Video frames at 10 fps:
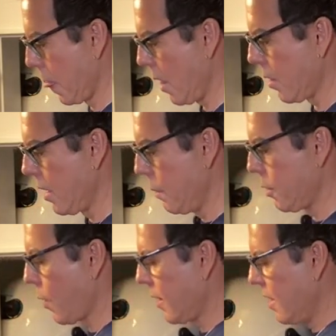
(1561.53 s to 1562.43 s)
Okay, let me
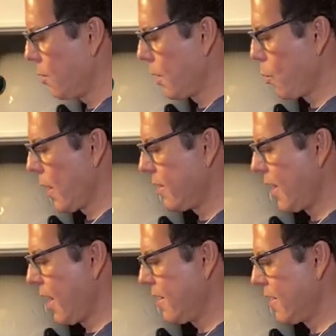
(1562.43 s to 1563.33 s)
try this one, white
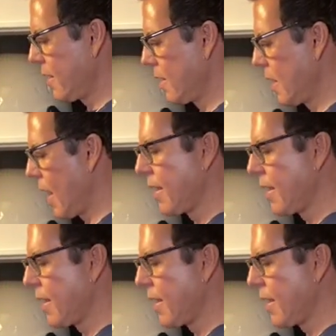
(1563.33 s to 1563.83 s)
sage and